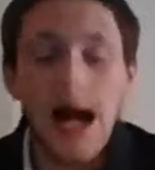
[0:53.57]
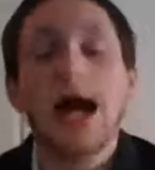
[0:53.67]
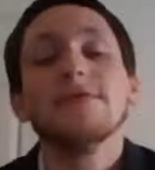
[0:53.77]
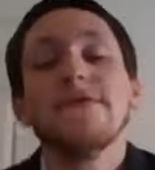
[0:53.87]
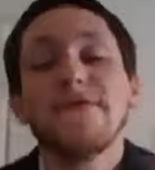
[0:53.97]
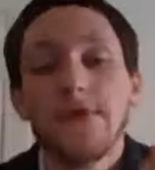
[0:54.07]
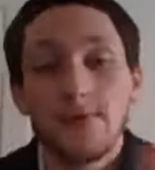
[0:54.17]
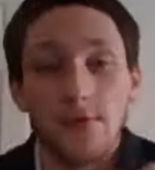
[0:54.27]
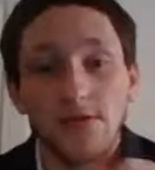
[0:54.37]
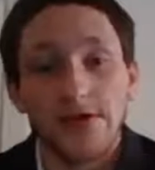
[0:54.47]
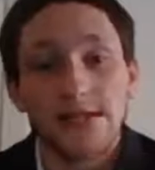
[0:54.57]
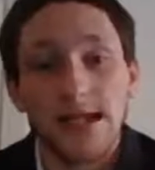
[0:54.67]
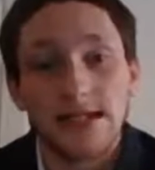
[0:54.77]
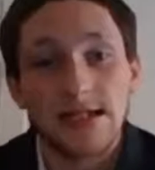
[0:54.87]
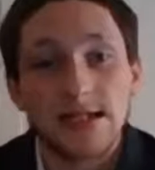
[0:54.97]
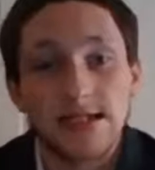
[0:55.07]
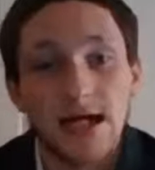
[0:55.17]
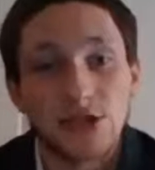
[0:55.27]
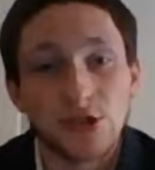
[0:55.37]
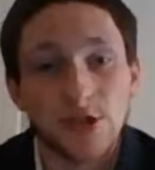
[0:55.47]
I review movies that the
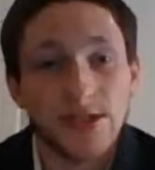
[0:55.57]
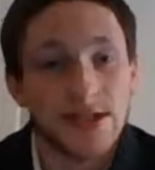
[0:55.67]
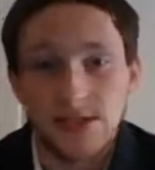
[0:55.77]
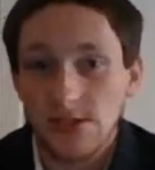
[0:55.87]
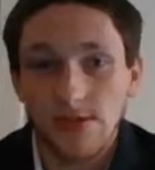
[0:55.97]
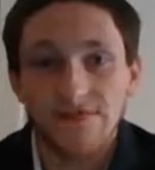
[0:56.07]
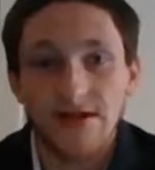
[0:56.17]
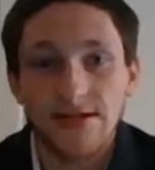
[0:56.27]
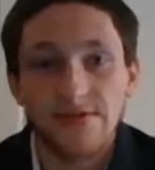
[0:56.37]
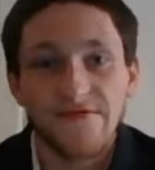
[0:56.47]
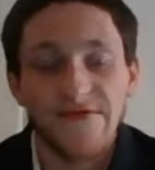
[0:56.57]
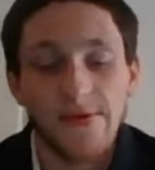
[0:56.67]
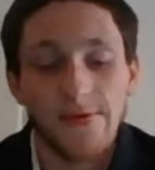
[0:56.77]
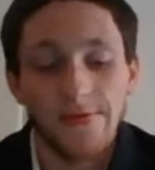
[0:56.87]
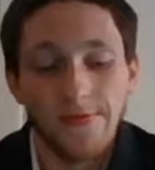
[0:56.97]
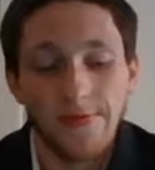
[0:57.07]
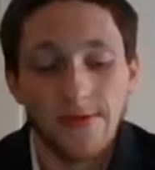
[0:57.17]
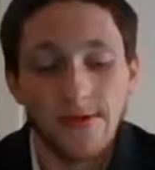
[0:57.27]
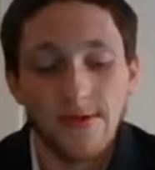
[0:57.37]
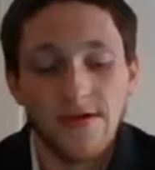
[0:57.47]
Nostalgia Critic is too afraid to review.
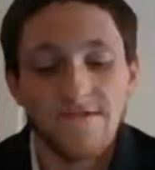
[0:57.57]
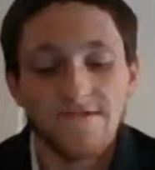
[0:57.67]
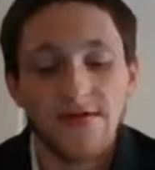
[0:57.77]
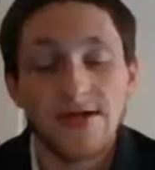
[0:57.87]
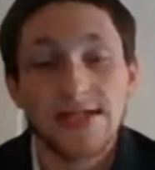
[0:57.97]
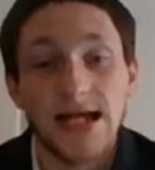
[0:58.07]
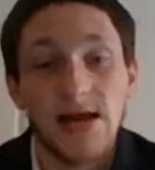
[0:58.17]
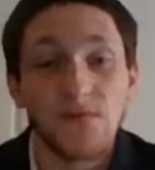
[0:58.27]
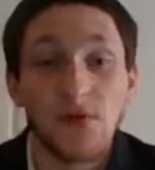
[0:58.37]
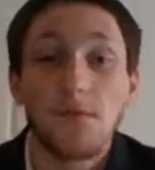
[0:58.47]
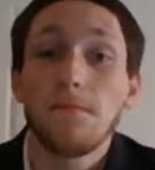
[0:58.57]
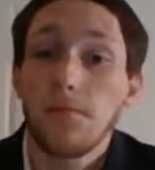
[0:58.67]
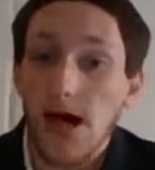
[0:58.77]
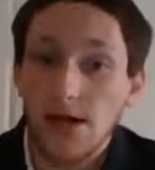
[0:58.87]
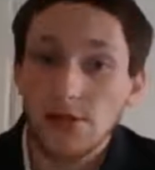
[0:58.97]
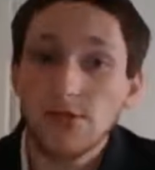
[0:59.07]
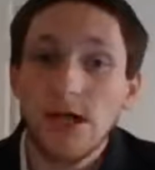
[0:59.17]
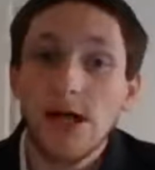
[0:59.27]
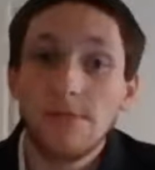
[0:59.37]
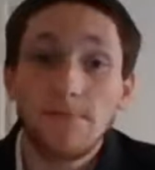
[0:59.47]
For example,
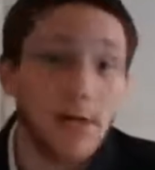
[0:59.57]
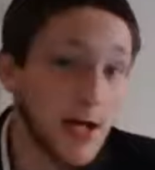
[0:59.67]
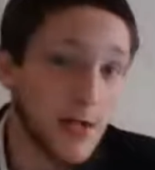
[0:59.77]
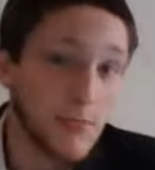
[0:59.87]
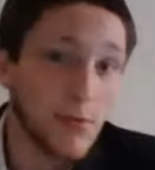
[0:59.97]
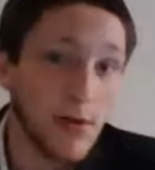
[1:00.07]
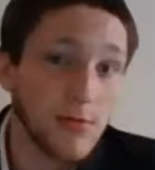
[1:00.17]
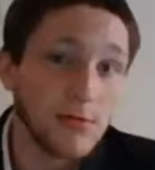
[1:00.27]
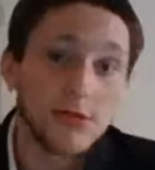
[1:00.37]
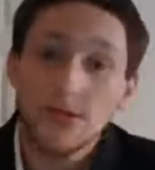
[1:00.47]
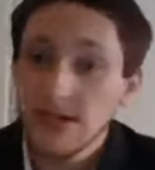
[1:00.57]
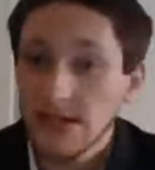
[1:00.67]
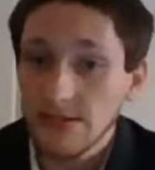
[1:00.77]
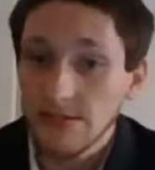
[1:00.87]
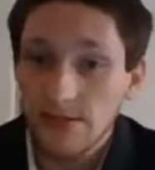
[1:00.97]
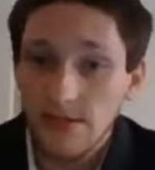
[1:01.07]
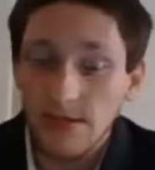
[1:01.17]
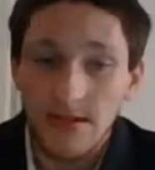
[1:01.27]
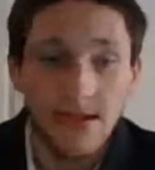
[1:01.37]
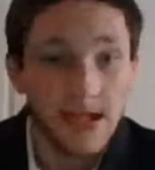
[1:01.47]
Bakugan Battle Brawlers,
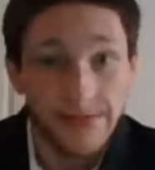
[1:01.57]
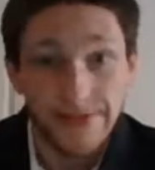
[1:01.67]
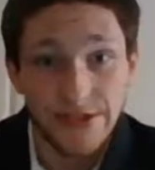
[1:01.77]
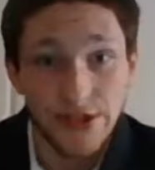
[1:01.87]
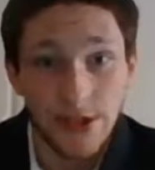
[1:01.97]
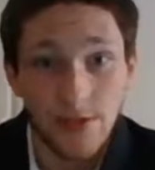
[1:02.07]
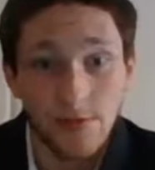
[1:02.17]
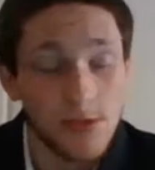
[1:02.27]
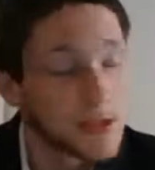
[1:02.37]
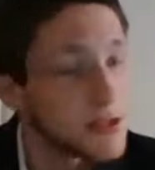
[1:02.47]
the TV show.